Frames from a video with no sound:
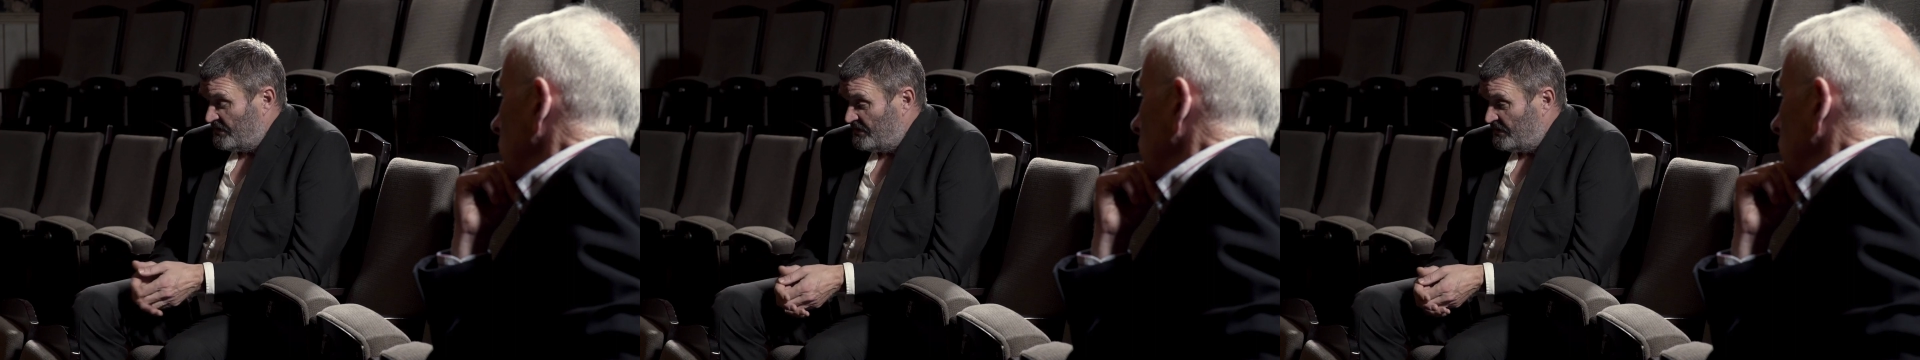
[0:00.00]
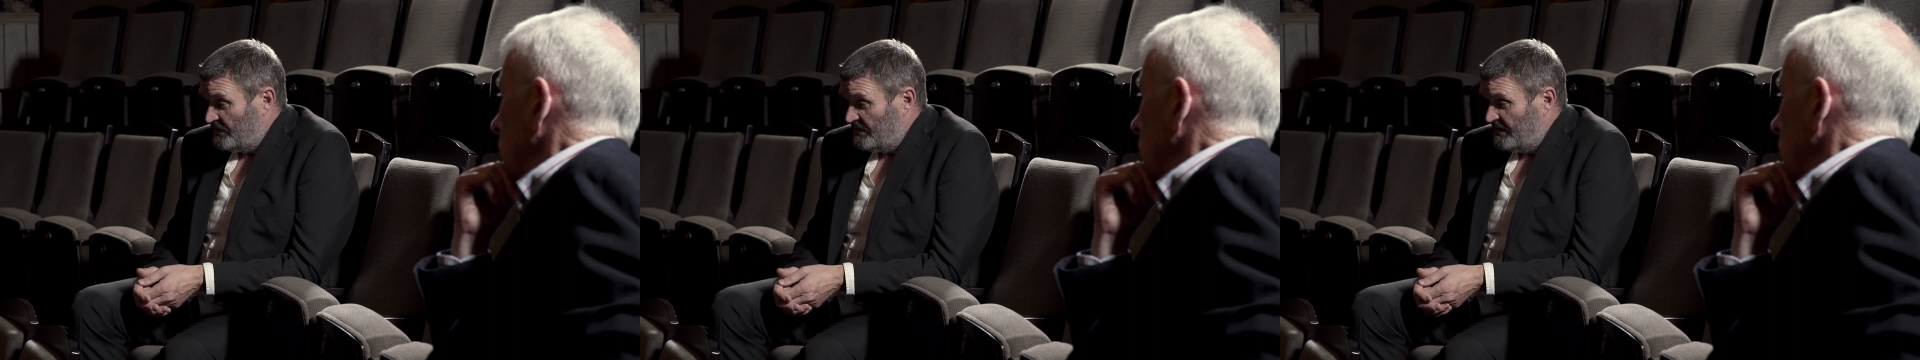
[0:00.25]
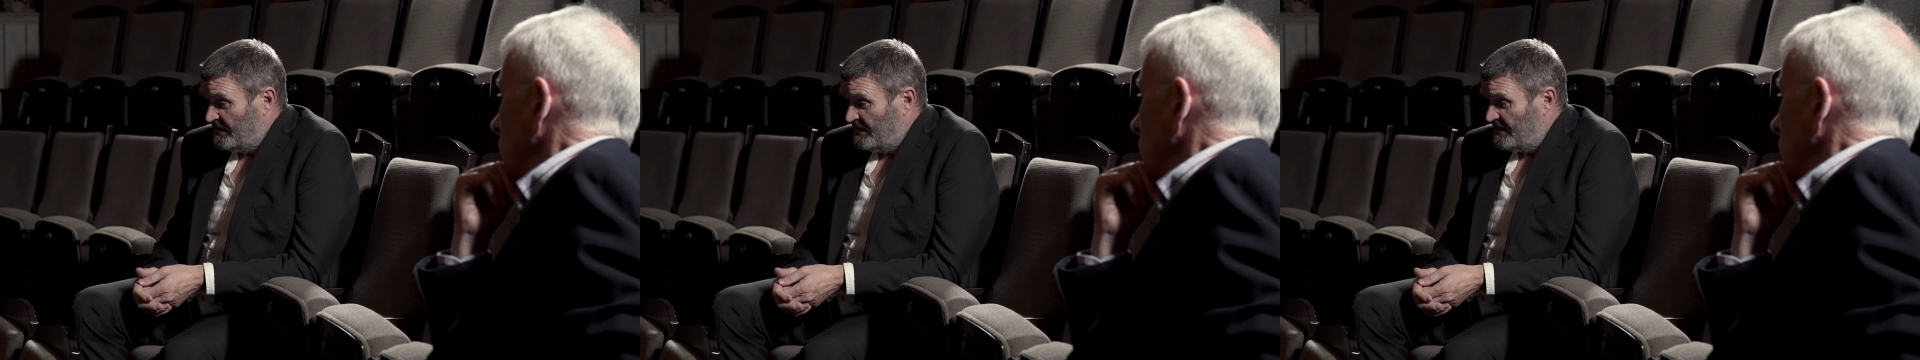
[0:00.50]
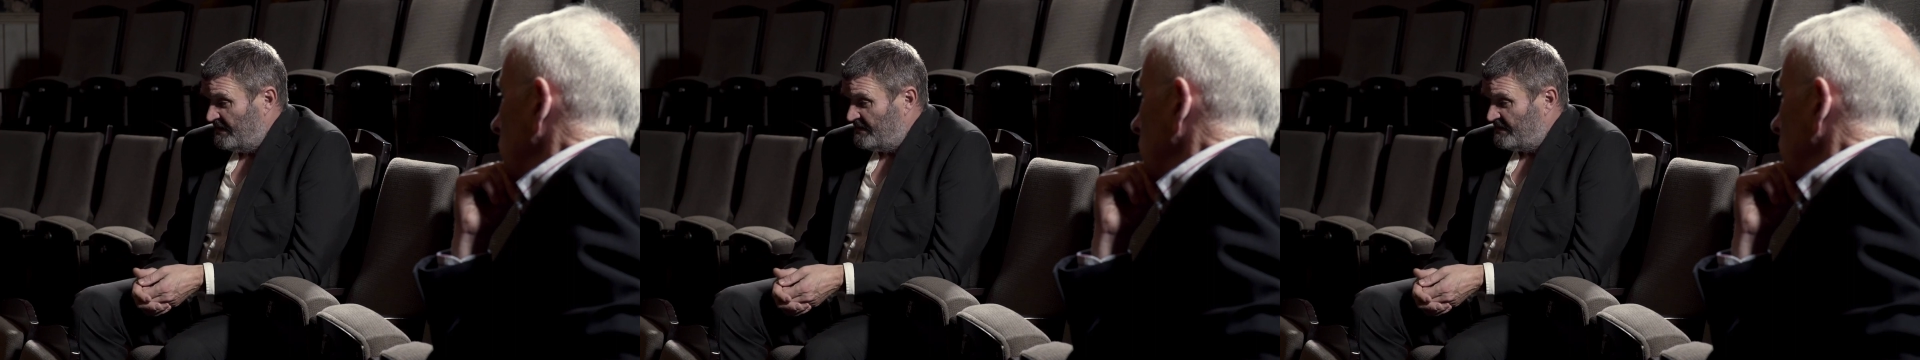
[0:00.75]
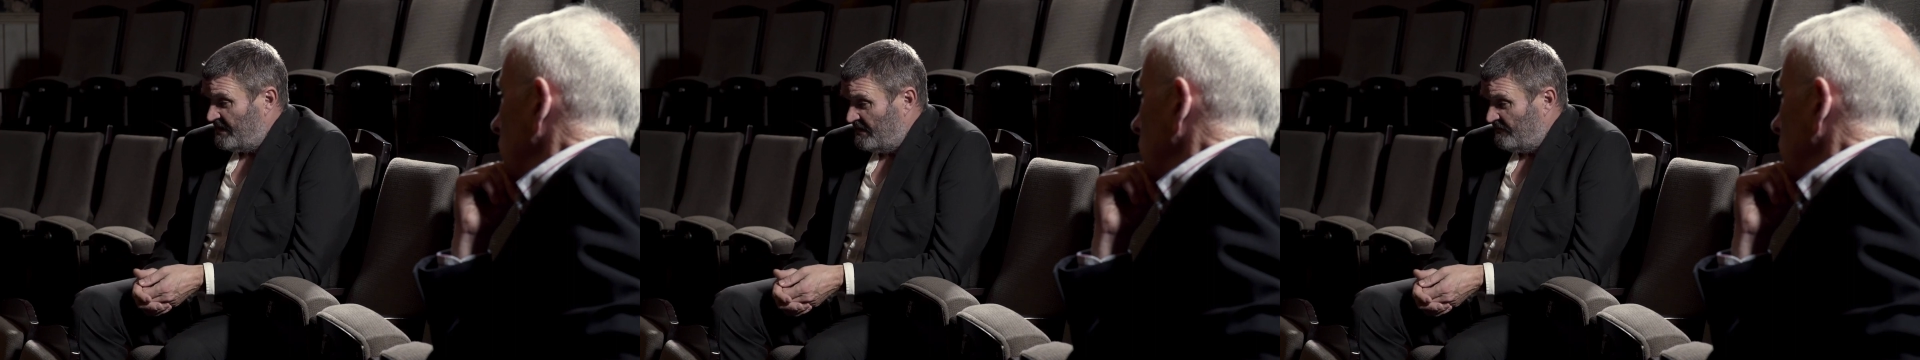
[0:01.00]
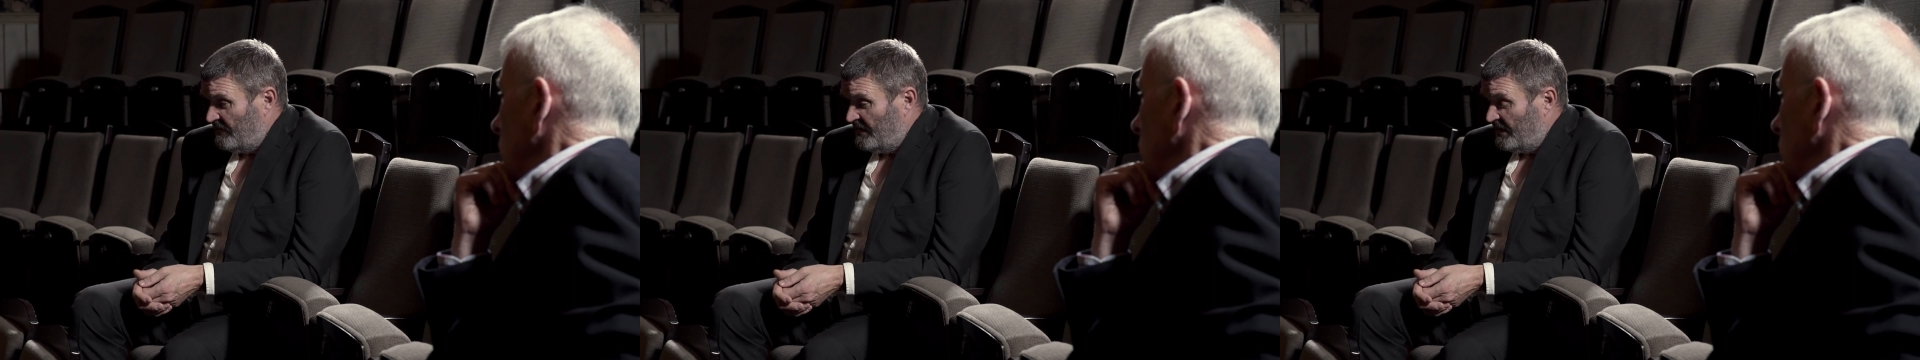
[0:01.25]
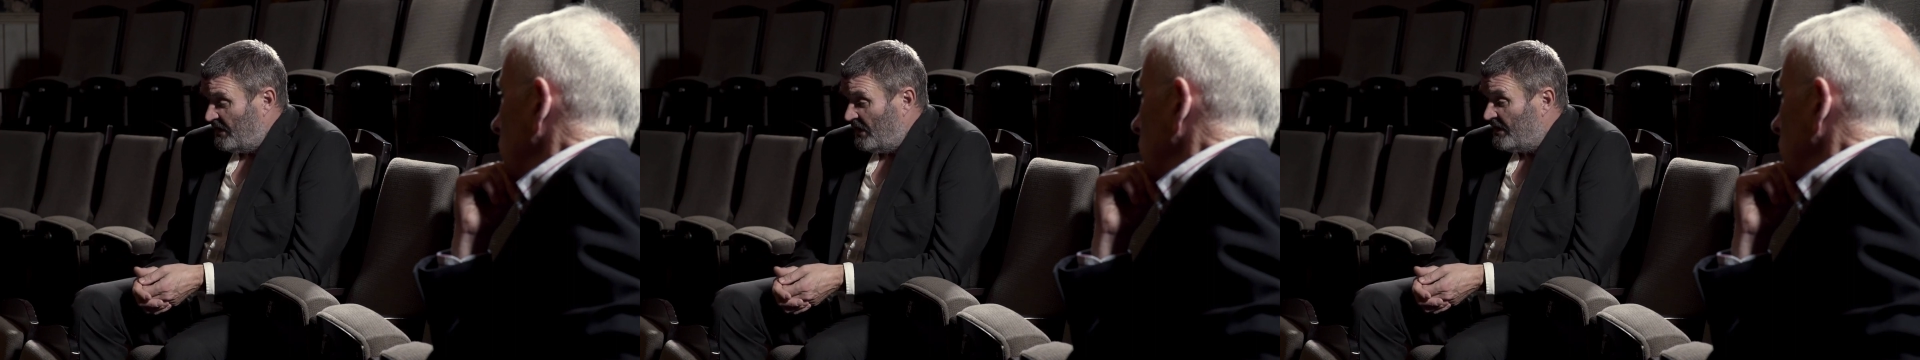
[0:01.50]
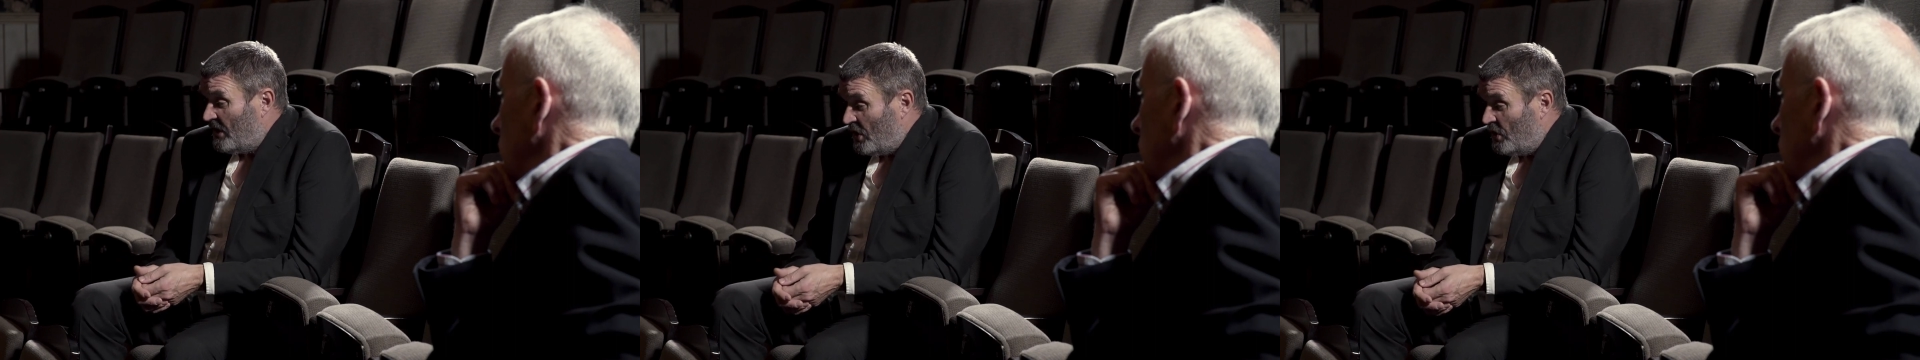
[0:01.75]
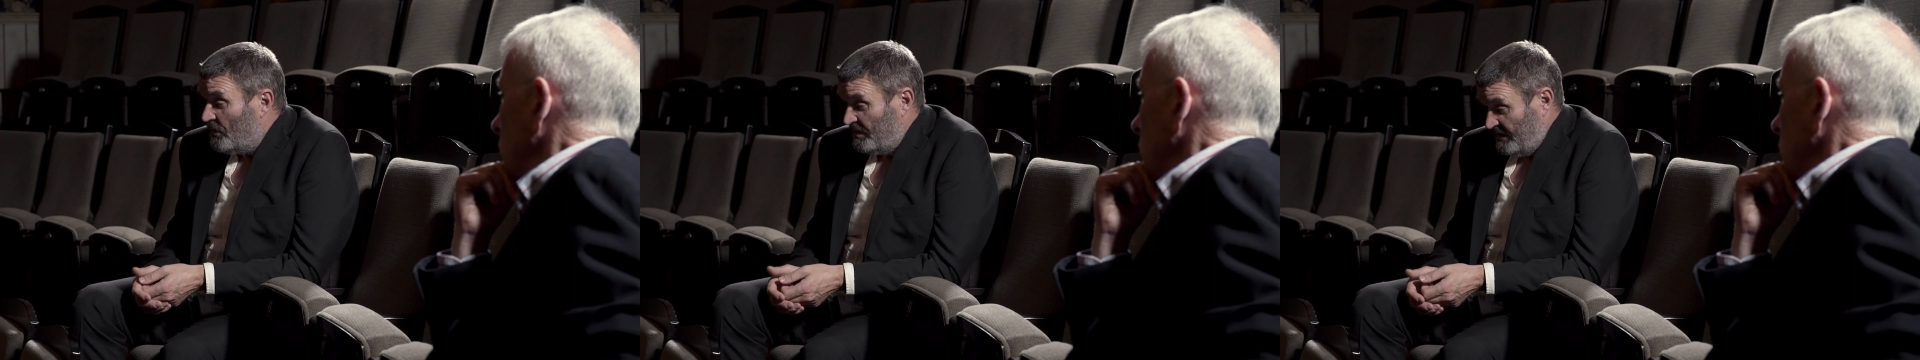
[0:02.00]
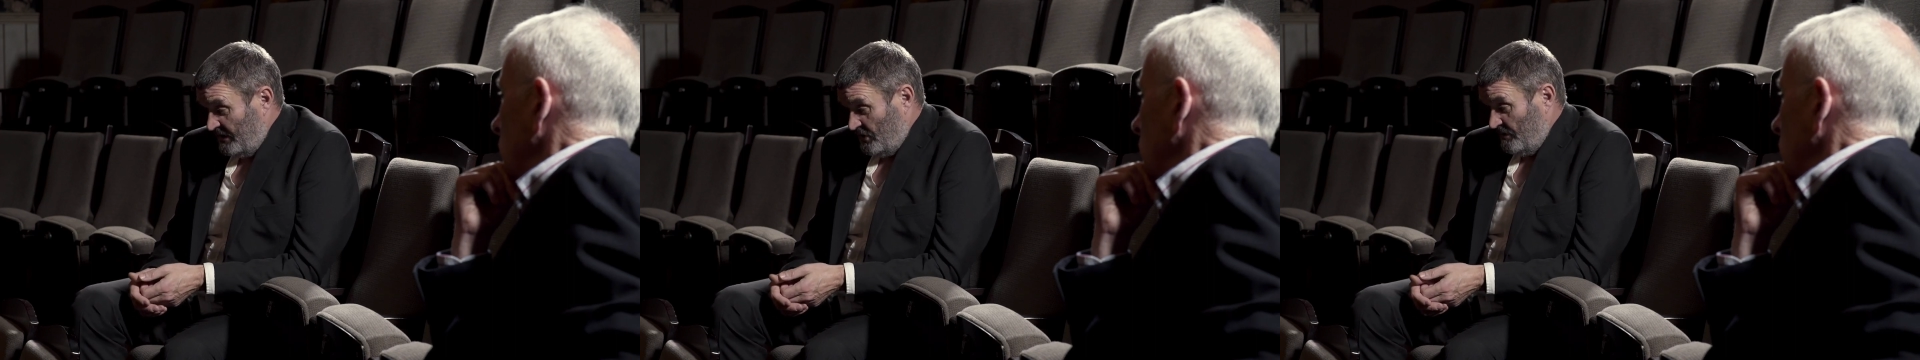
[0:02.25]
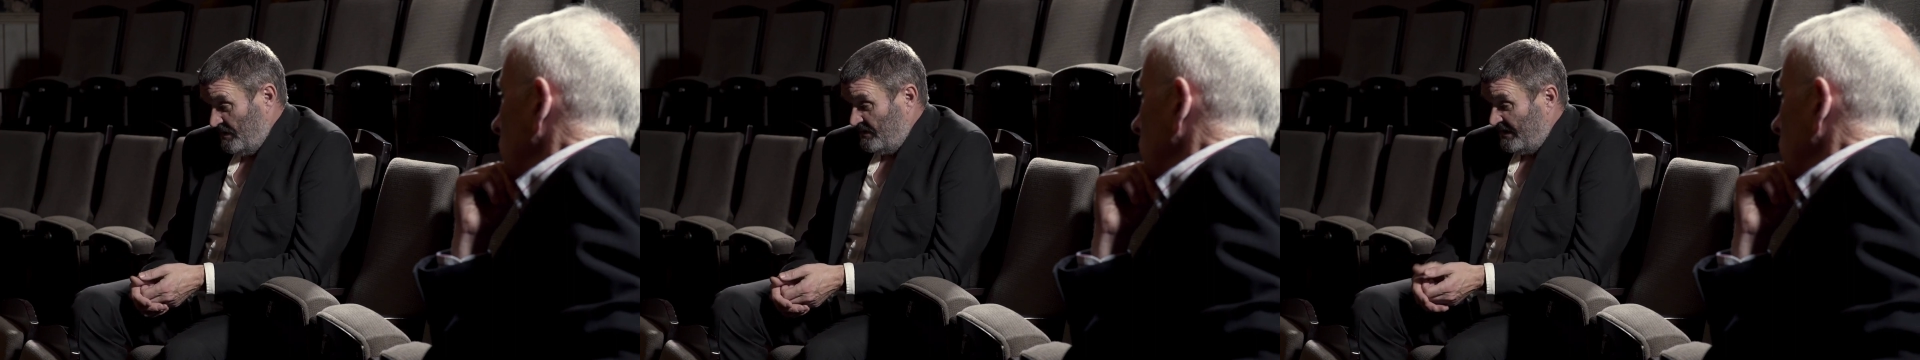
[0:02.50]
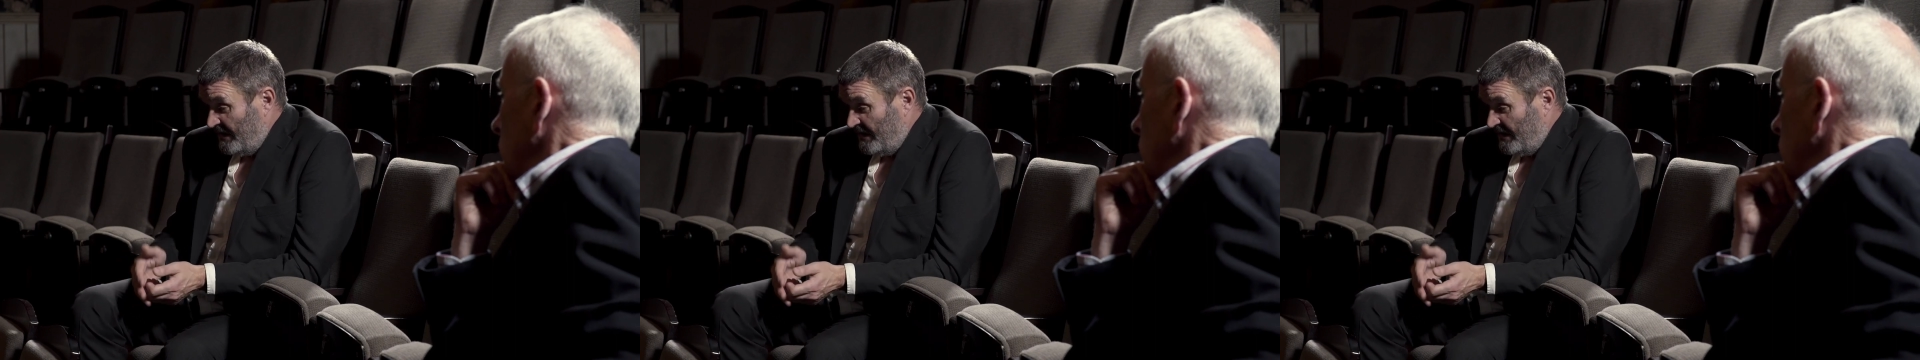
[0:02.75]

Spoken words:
So it's terrifying. I hope they come out,